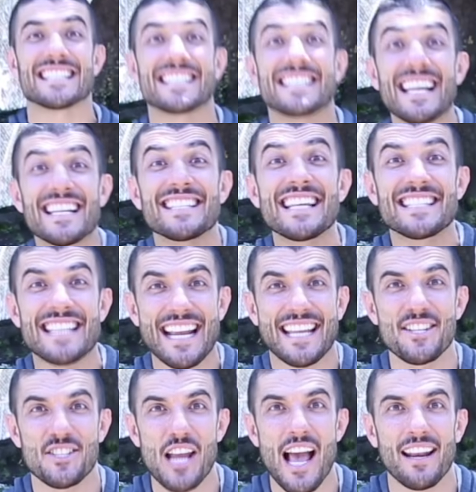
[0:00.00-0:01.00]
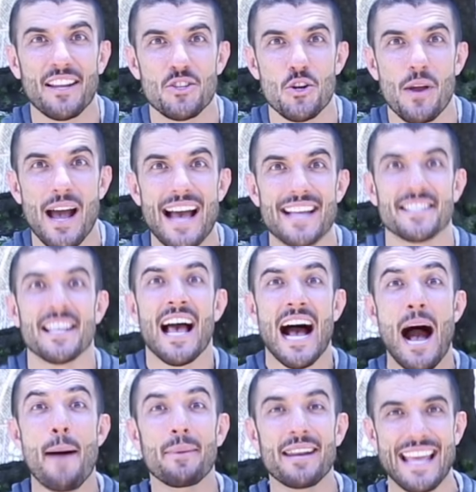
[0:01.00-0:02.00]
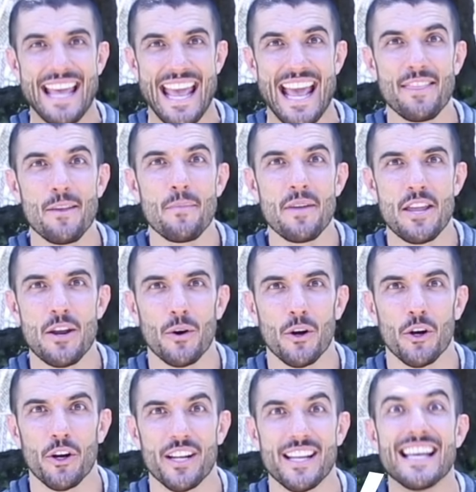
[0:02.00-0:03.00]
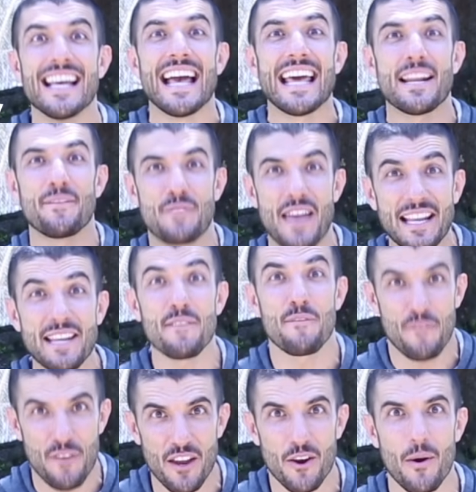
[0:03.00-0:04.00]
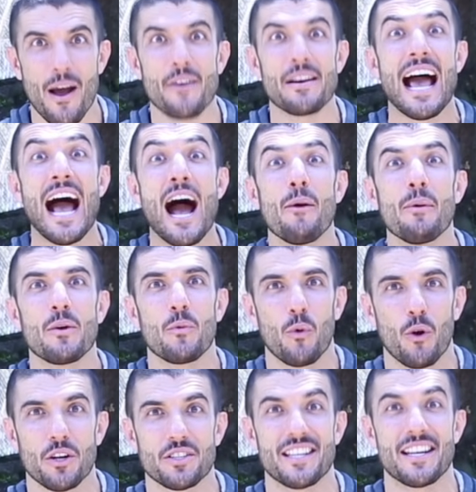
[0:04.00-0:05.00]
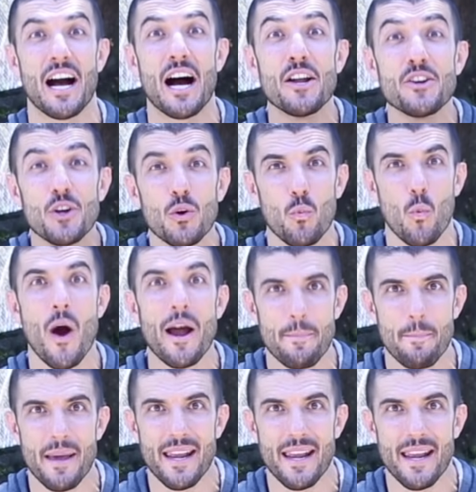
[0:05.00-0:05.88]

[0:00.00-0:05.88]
60 second challenge, you guys. I'm gonna hand them the hero hoodie, and if they can figure out how it works in under one